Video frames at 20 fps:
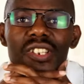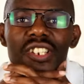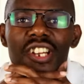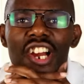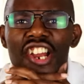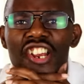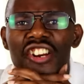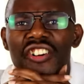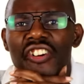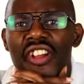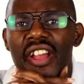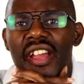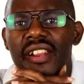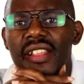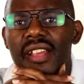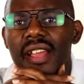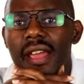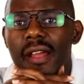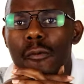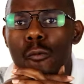which I
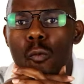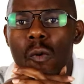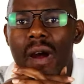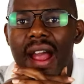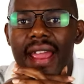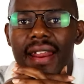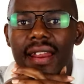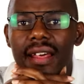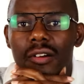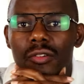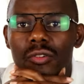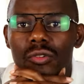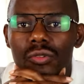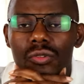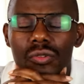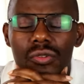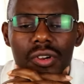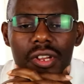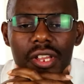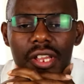read a while
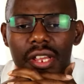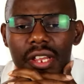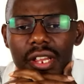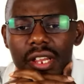ago.